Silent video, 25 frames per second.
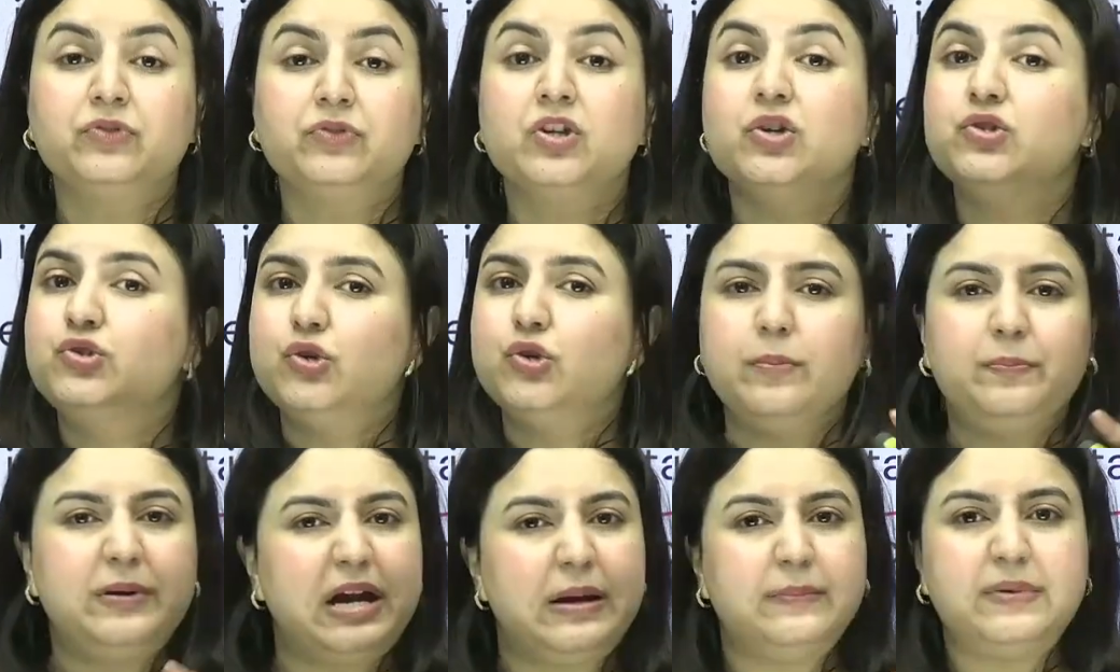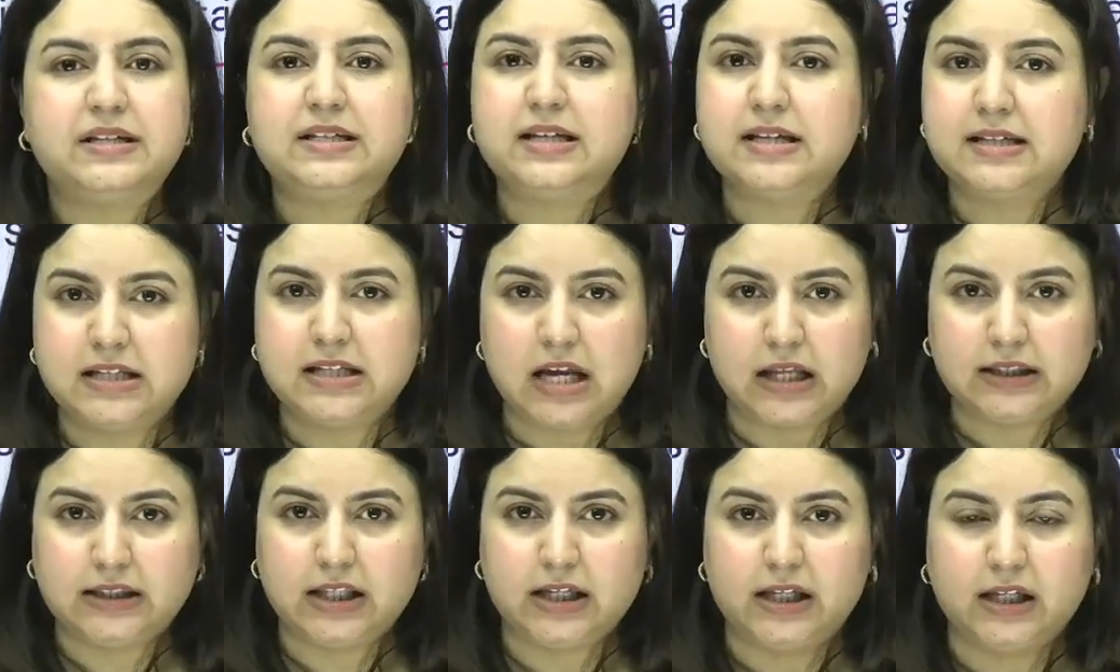So a premise is
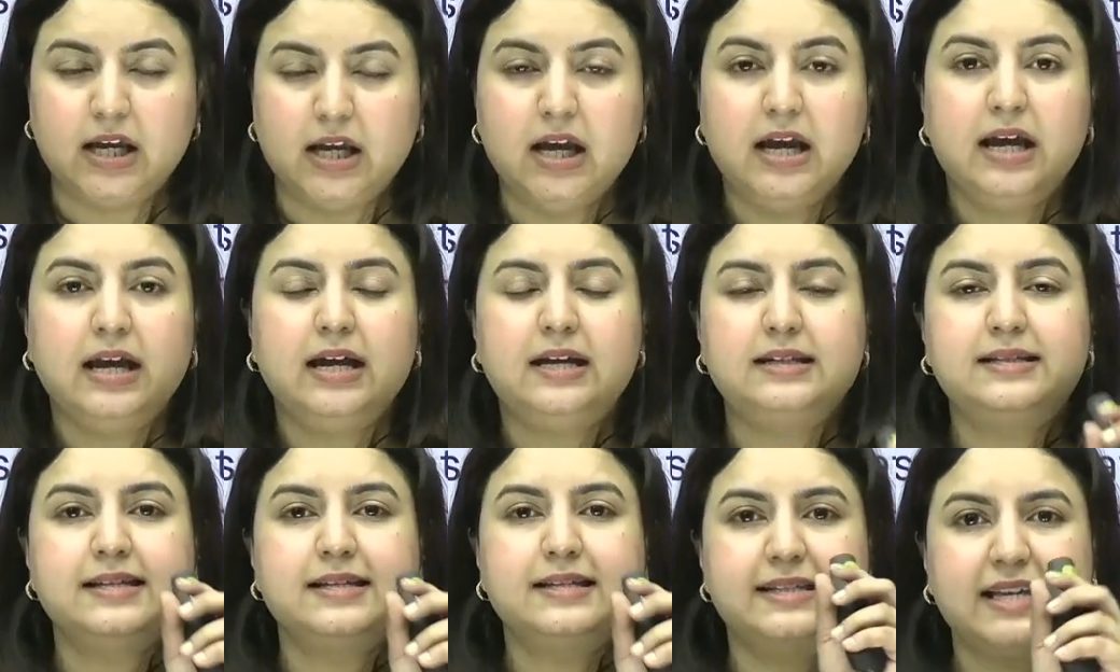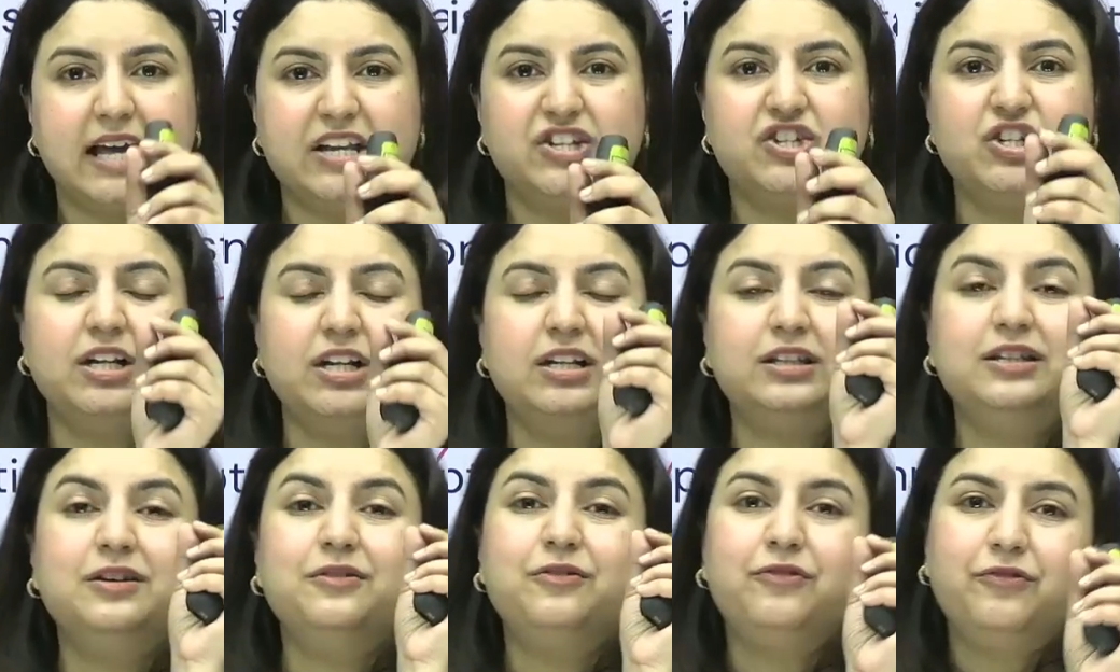nothing. It's essentially
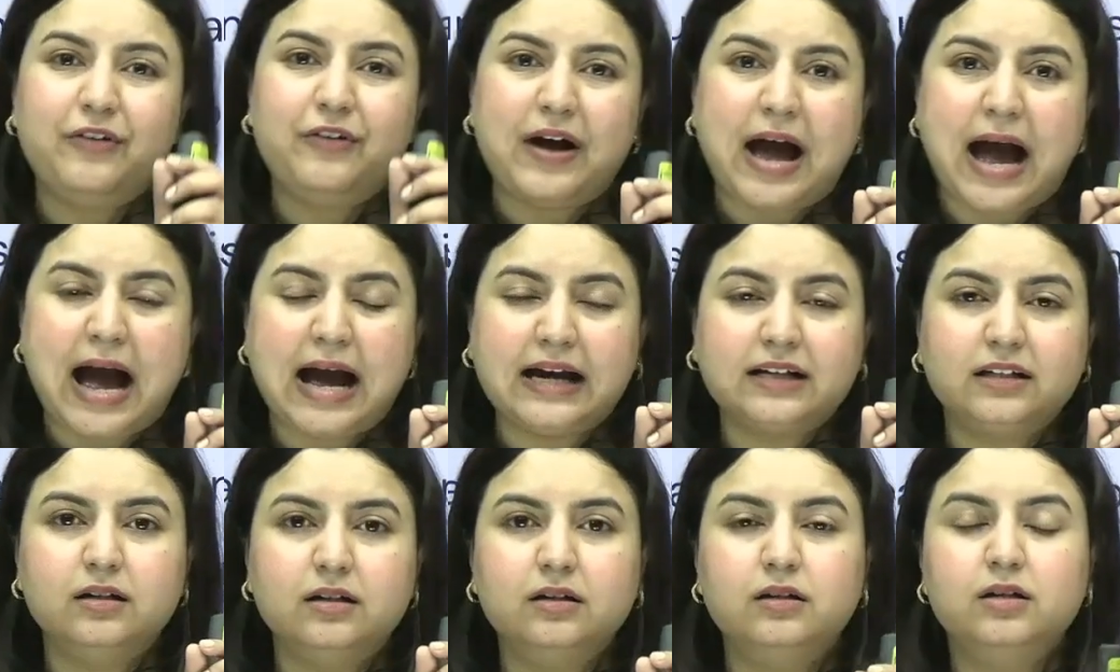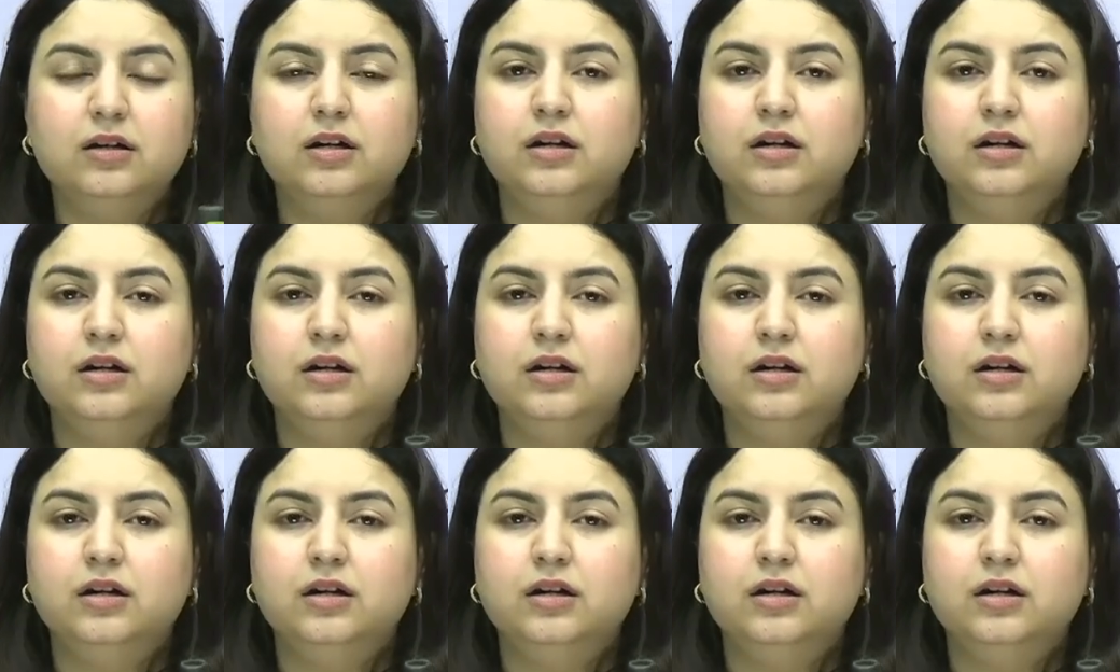the fact,